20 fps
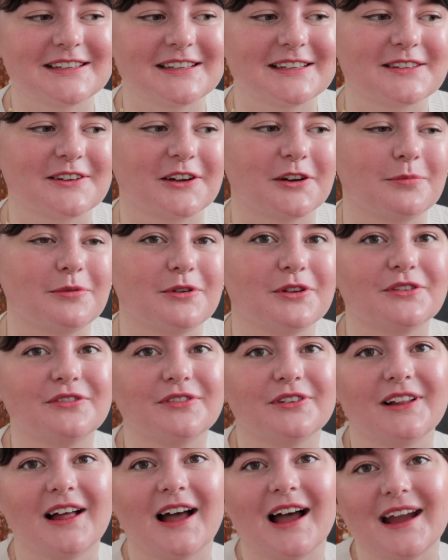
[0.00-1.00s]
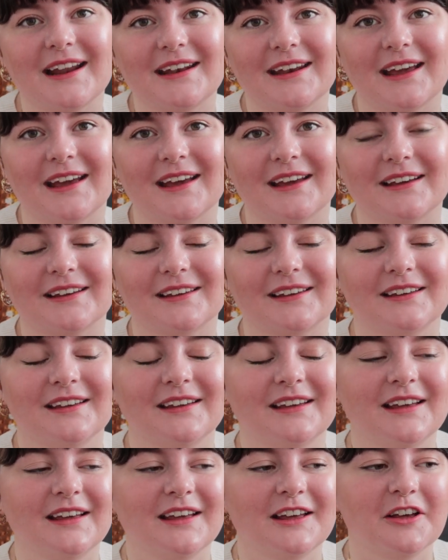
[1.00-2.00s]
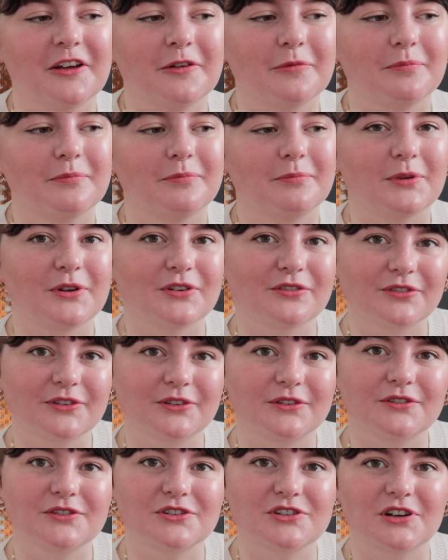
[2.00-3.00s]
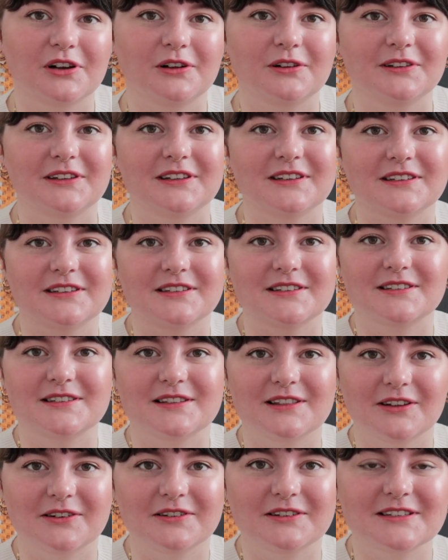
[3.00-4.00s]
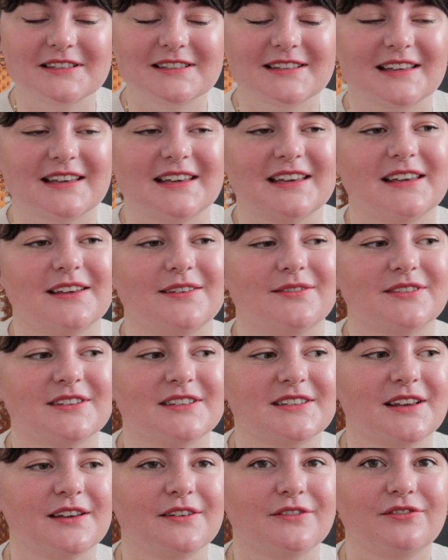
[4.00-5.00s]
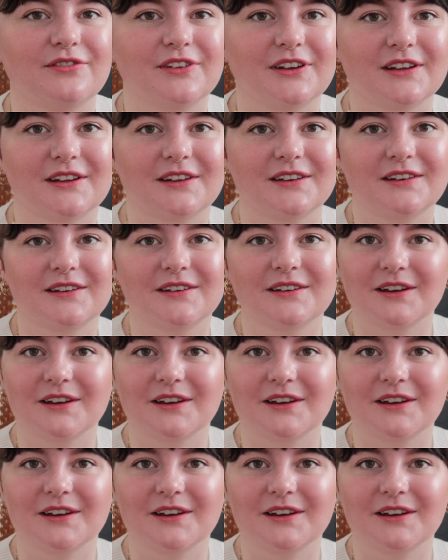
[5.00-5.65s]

It's got a beautiful high neck, beautiful shoulders, long sleeves, fitted